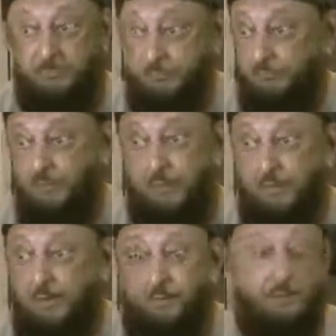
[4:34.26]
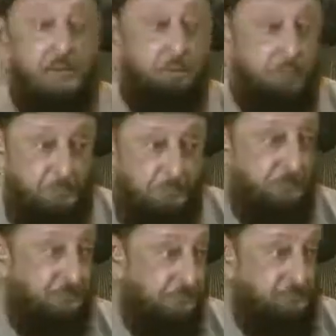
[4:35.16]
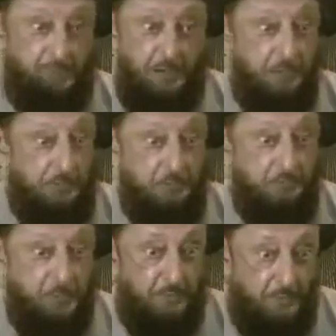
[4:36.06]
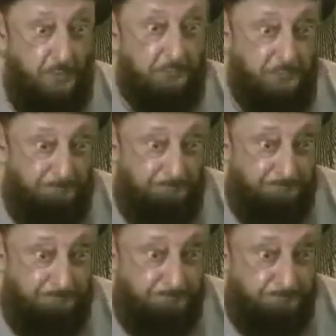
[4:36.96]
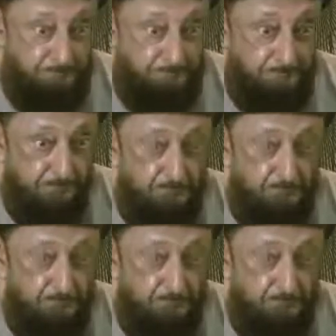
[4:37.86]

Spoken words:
Oh yes, that would please the Israeli Mossad a lot.